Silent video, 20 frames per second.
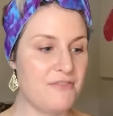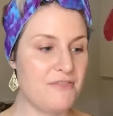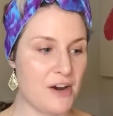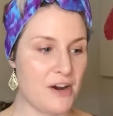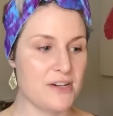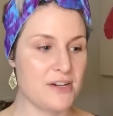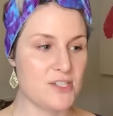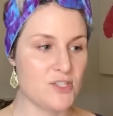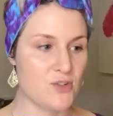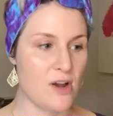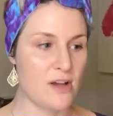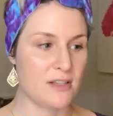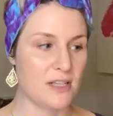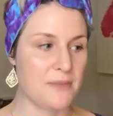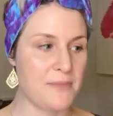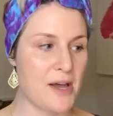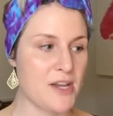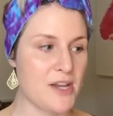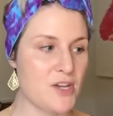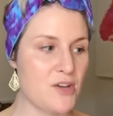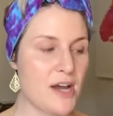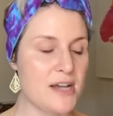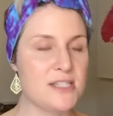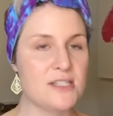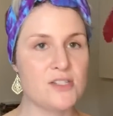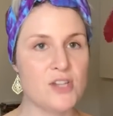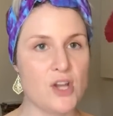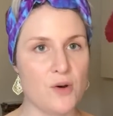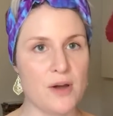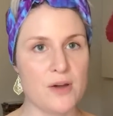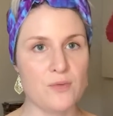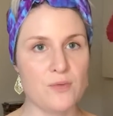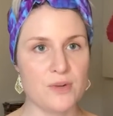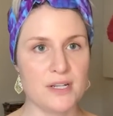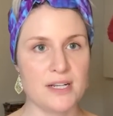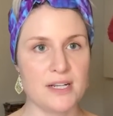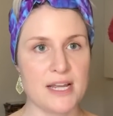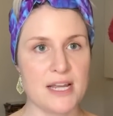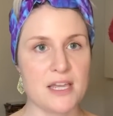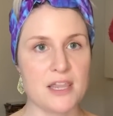very strongly about. You guys know I
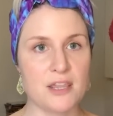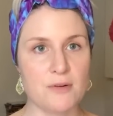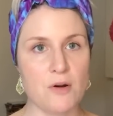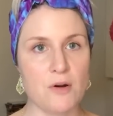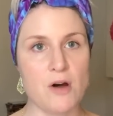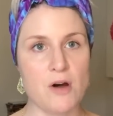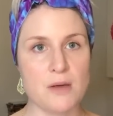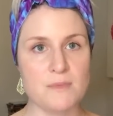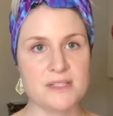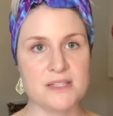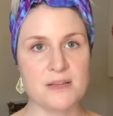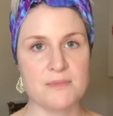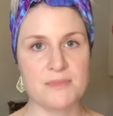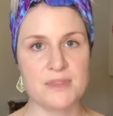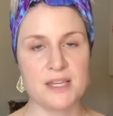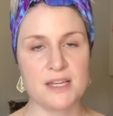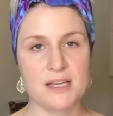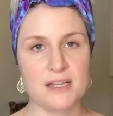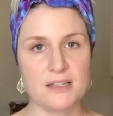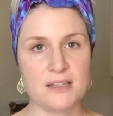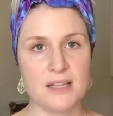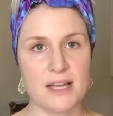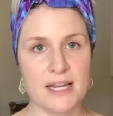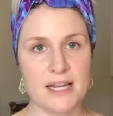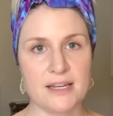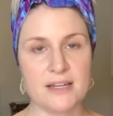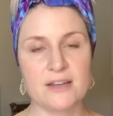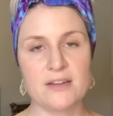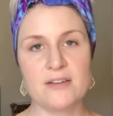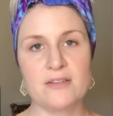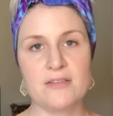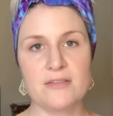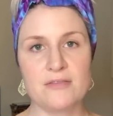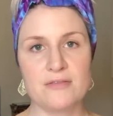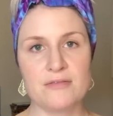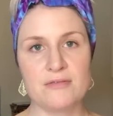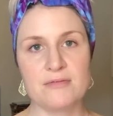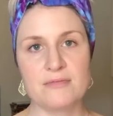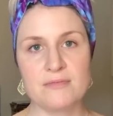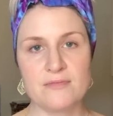wouldn't, like, throw up something, like...
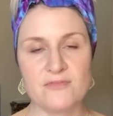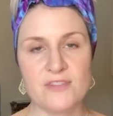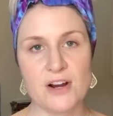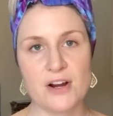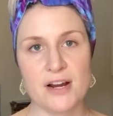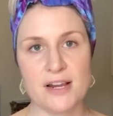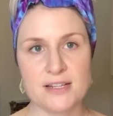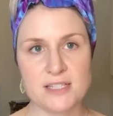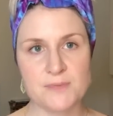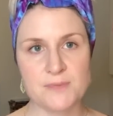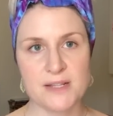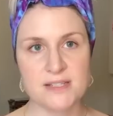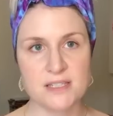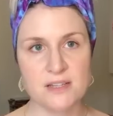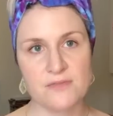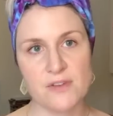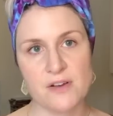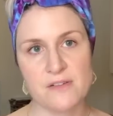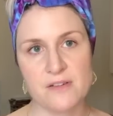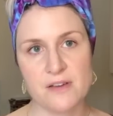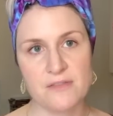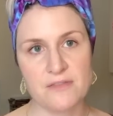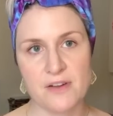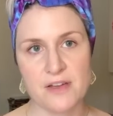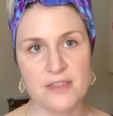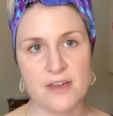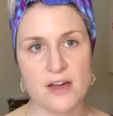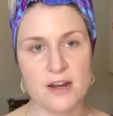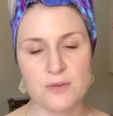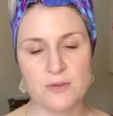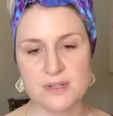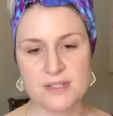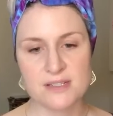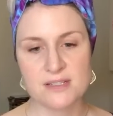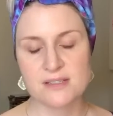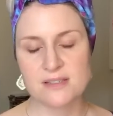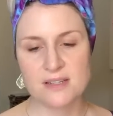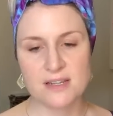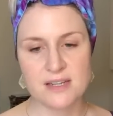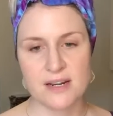very expensive if I thought it
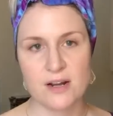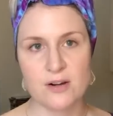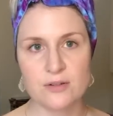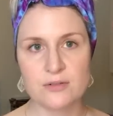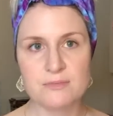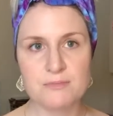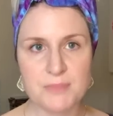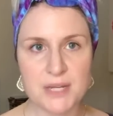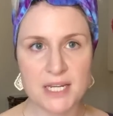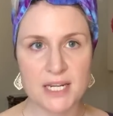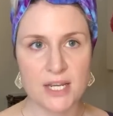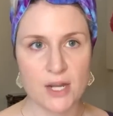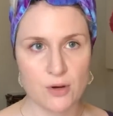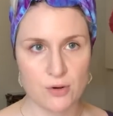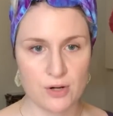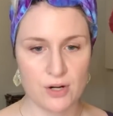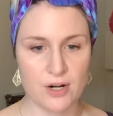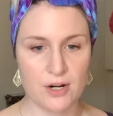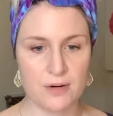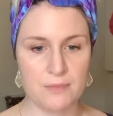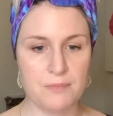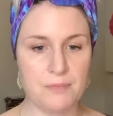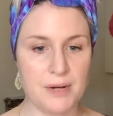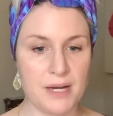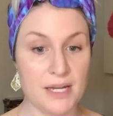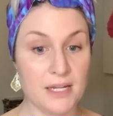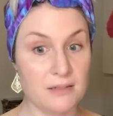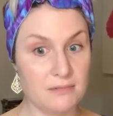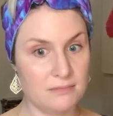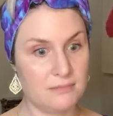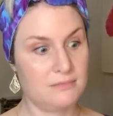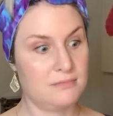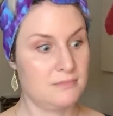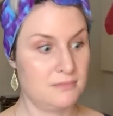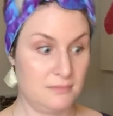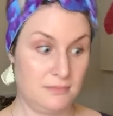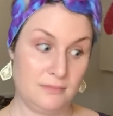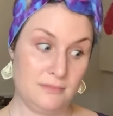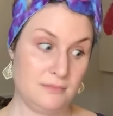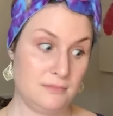was, you know, mediocre, but
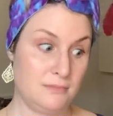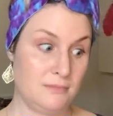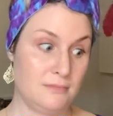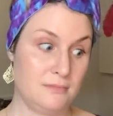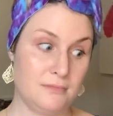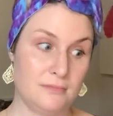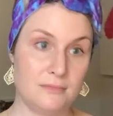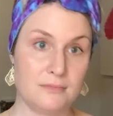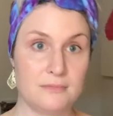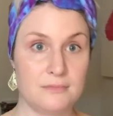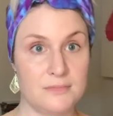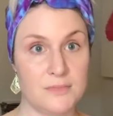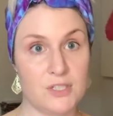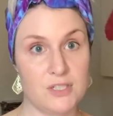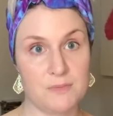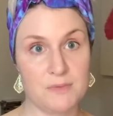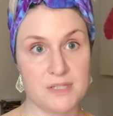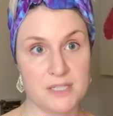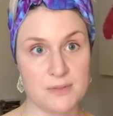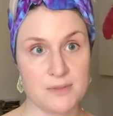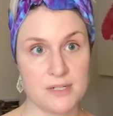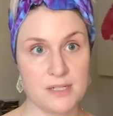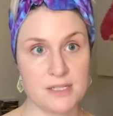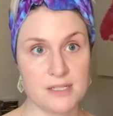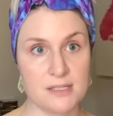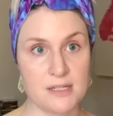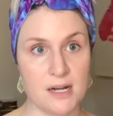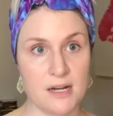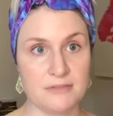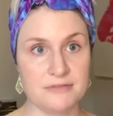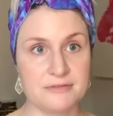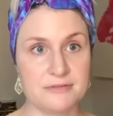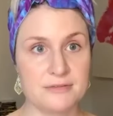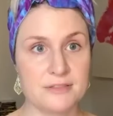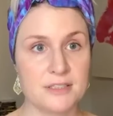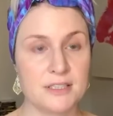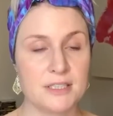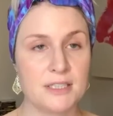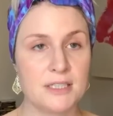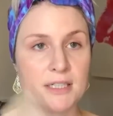there's been some good stuff.
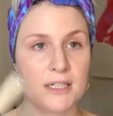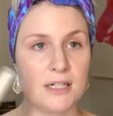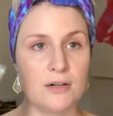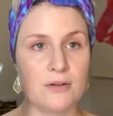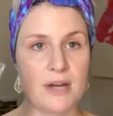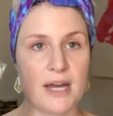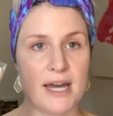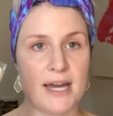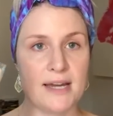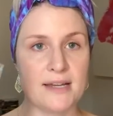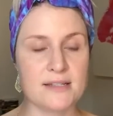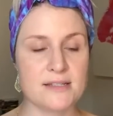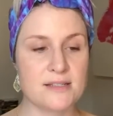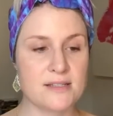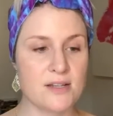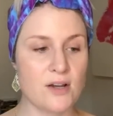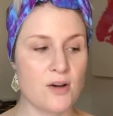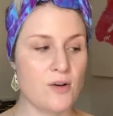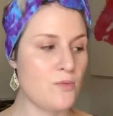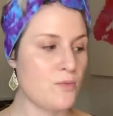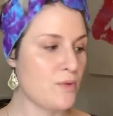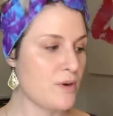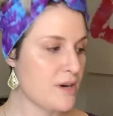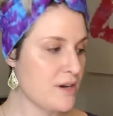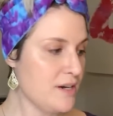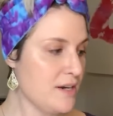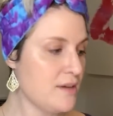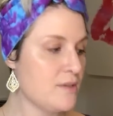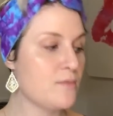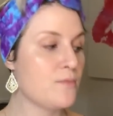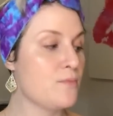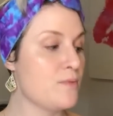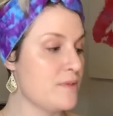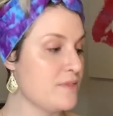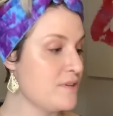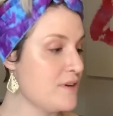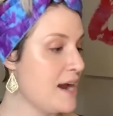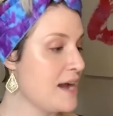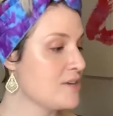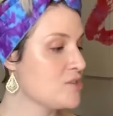Okay, so we're gonna,
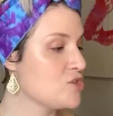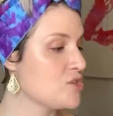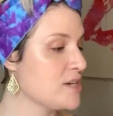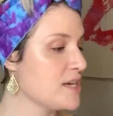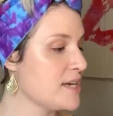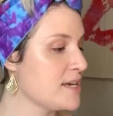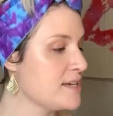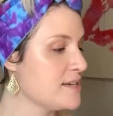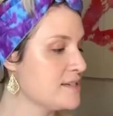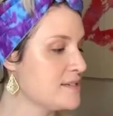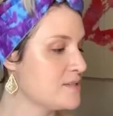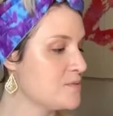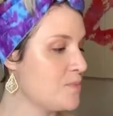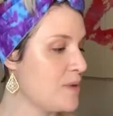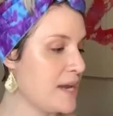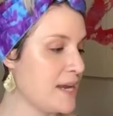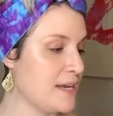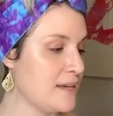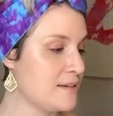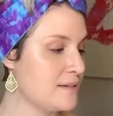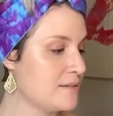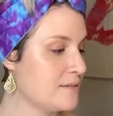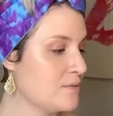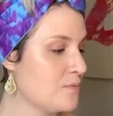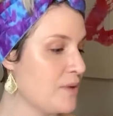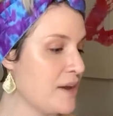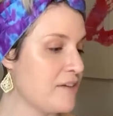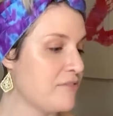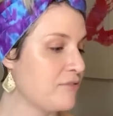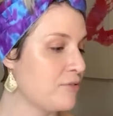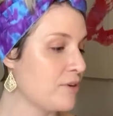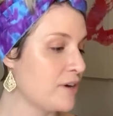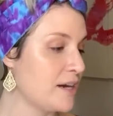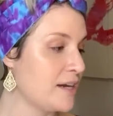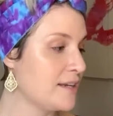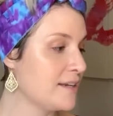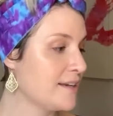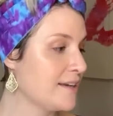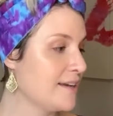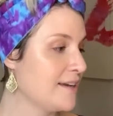there actually is, wait for
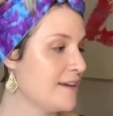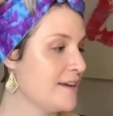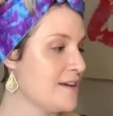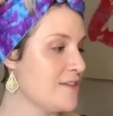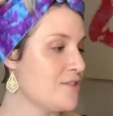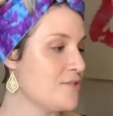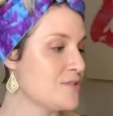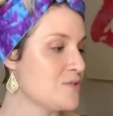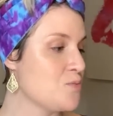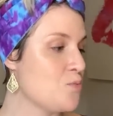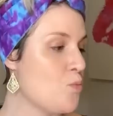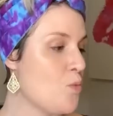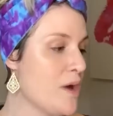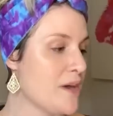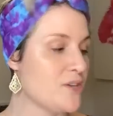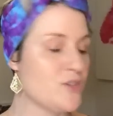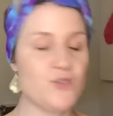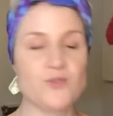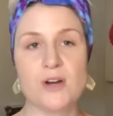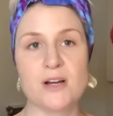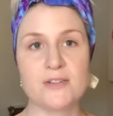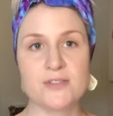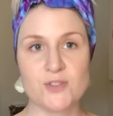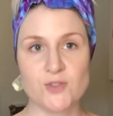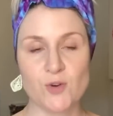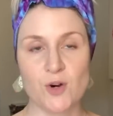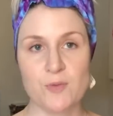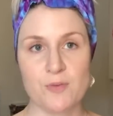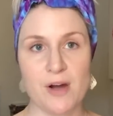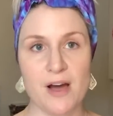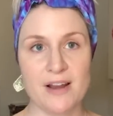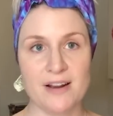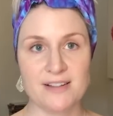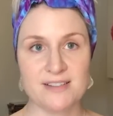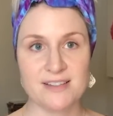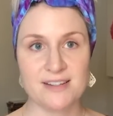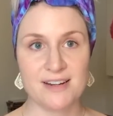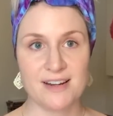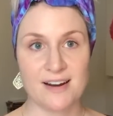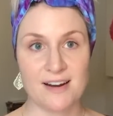it. There's one drugstore
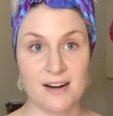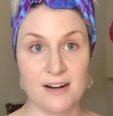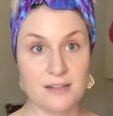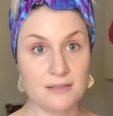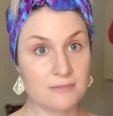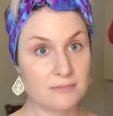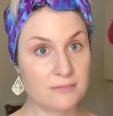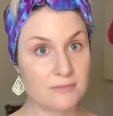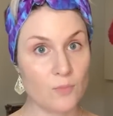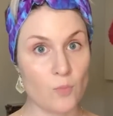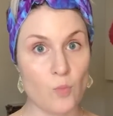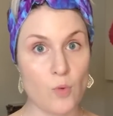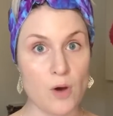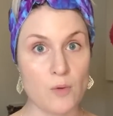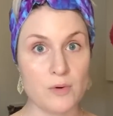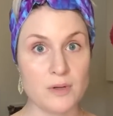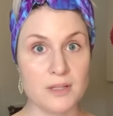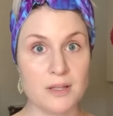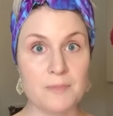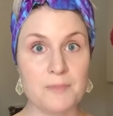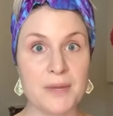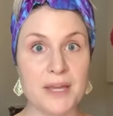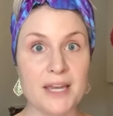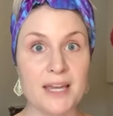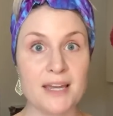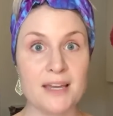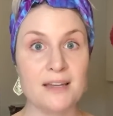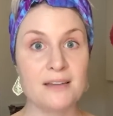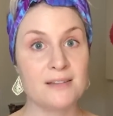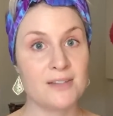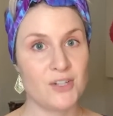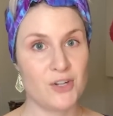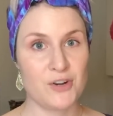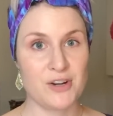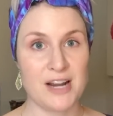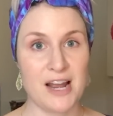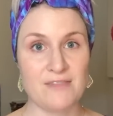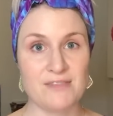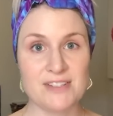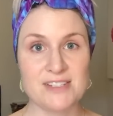product in here. What will it be? You're
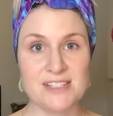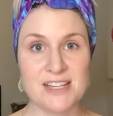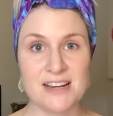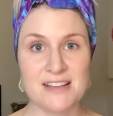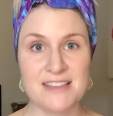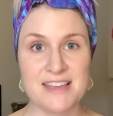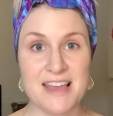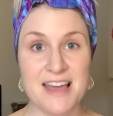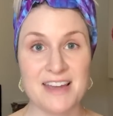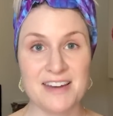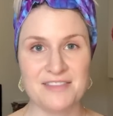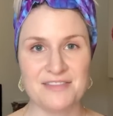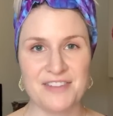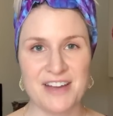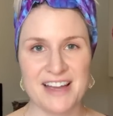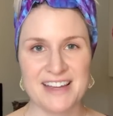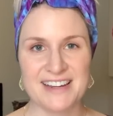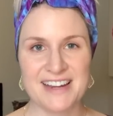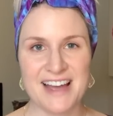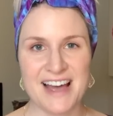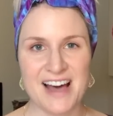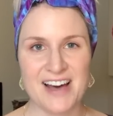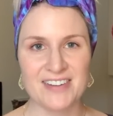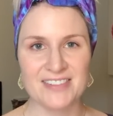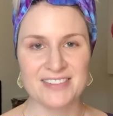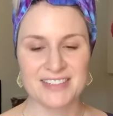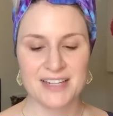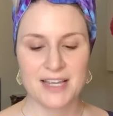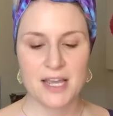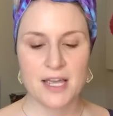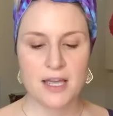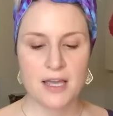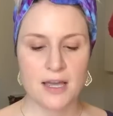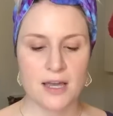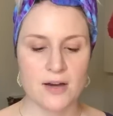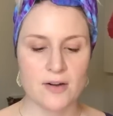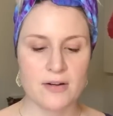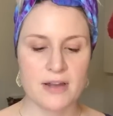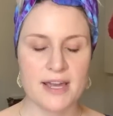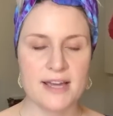gonna have to stay to the end to find out.
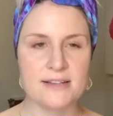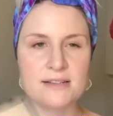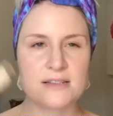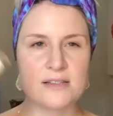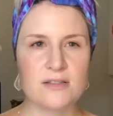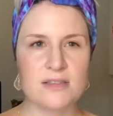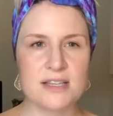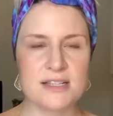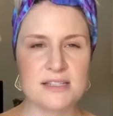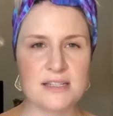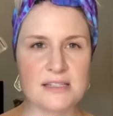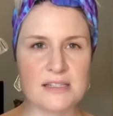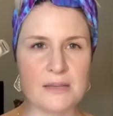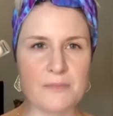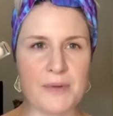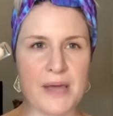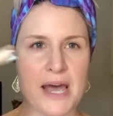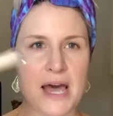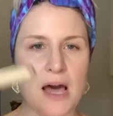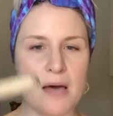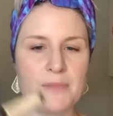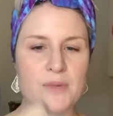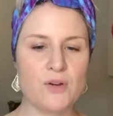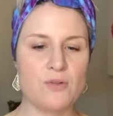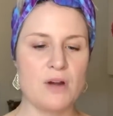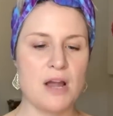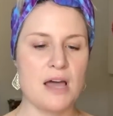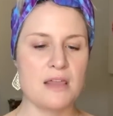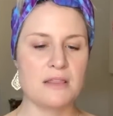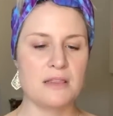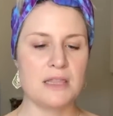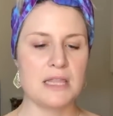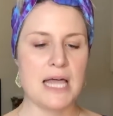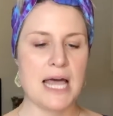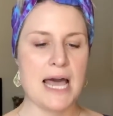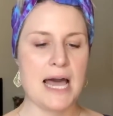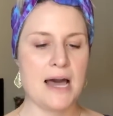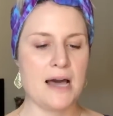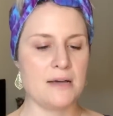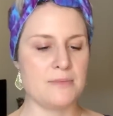Okay, so this is the Pat McGrath
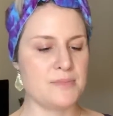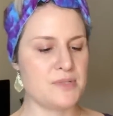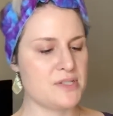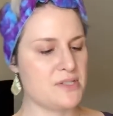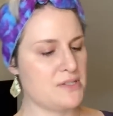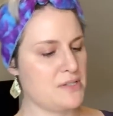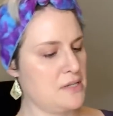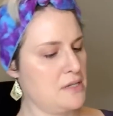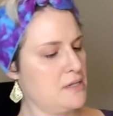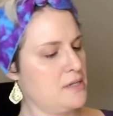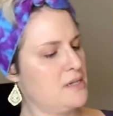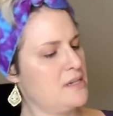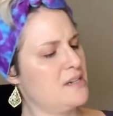Labs.